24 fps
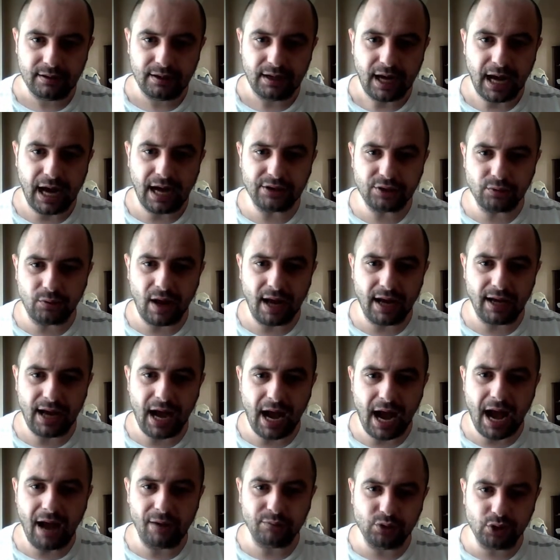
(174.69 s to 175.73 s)
How
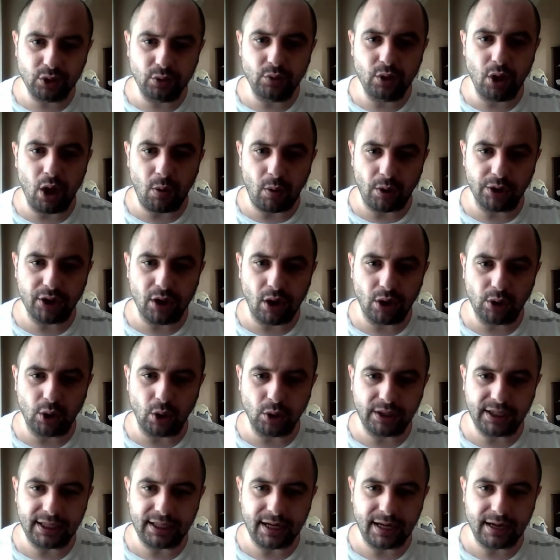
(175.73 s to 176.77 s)
do you know what you're
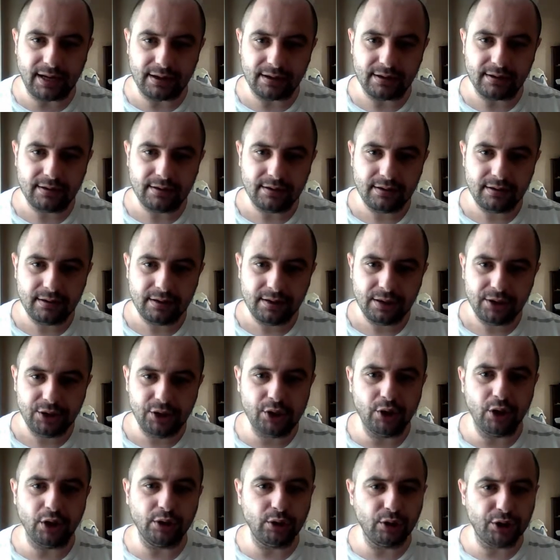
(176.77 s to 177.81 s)
looking at? You
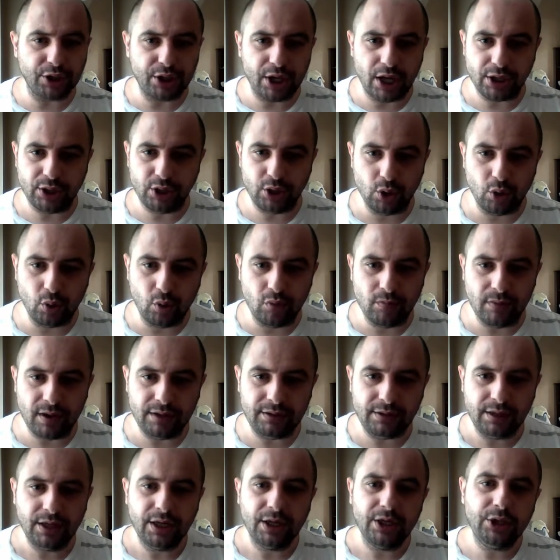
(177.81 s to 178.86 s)
know you're looking at a
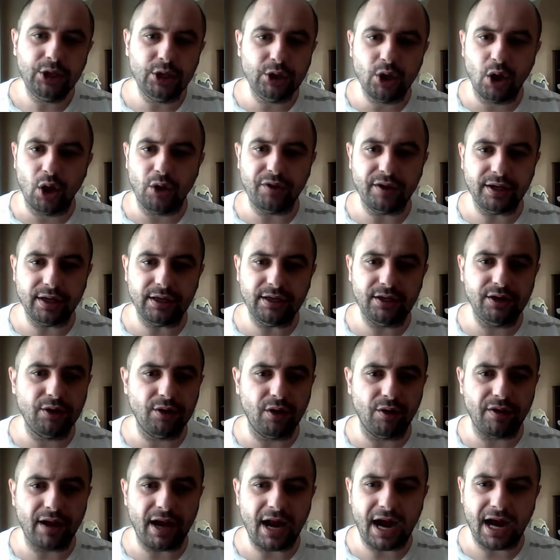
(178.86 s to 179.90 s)
human. You know
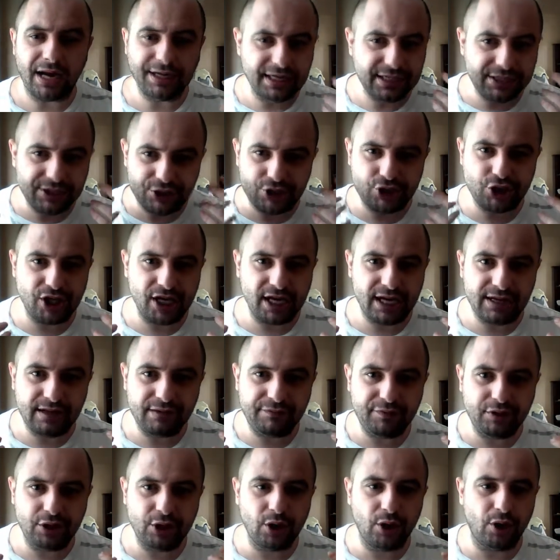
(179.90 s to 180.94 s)
that I need a
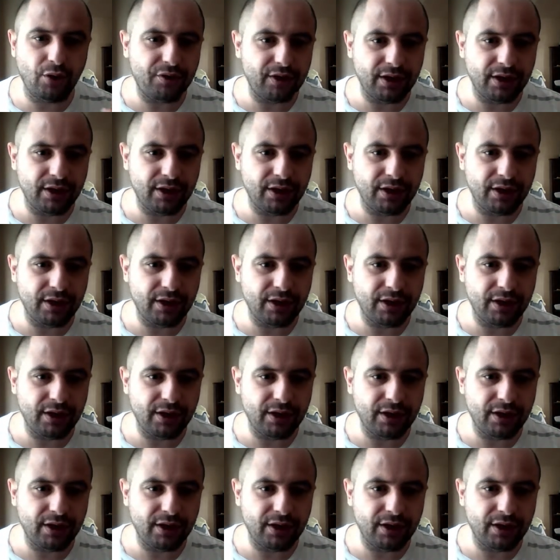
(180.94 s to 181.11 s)
shave. You know